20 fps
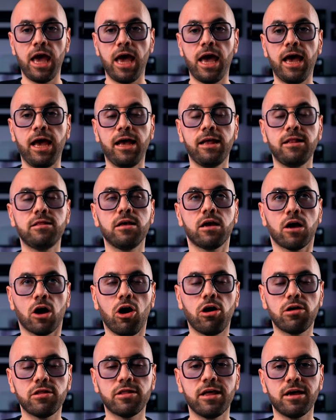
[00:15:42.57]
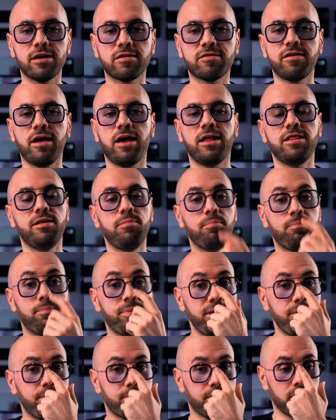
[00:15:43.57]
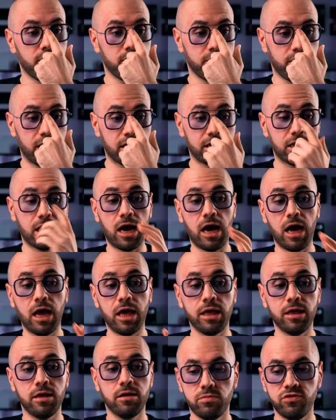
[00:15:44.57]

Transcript: and the contacts and the people that I